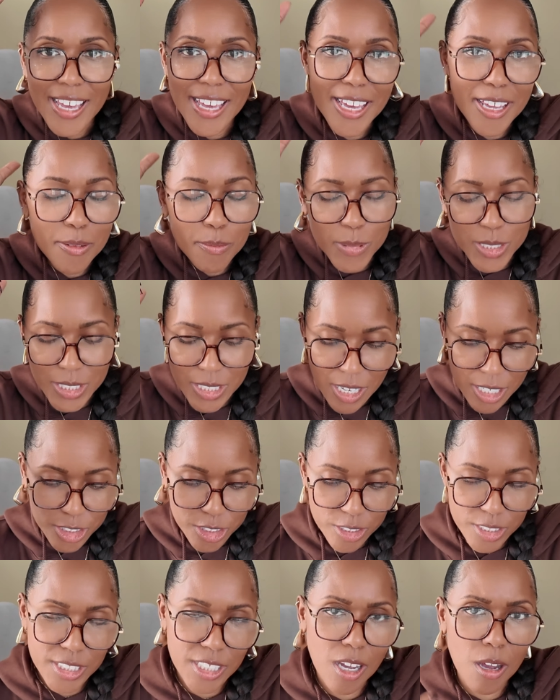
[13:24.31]
and massage
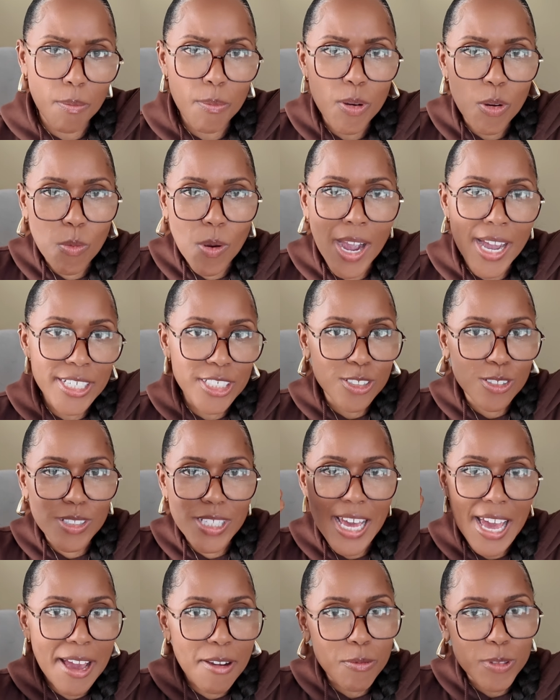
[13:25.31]
your scalp, but why do
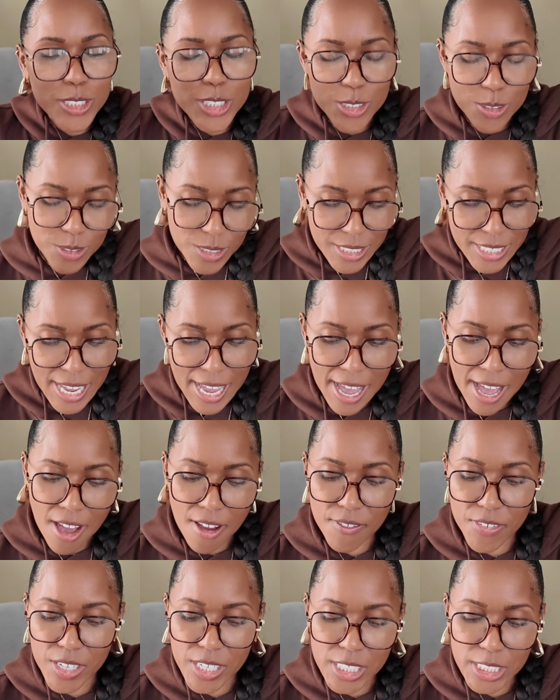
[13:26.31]
that when you can
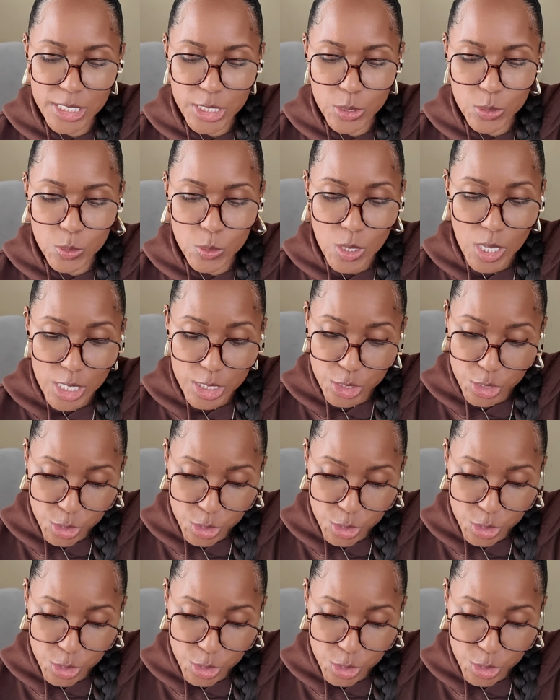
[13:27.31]
have a little